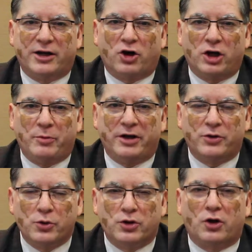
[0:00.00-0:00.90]
economy
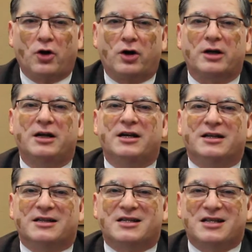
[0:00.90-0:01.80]
route, or
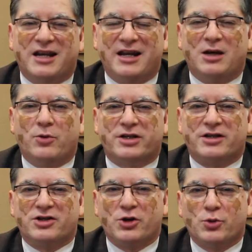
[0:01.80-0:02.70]
steel which
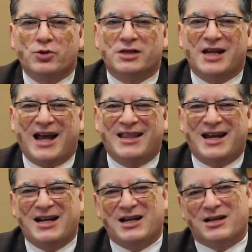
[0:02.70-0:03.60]
is used and
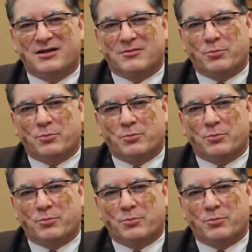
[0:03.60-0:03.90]
then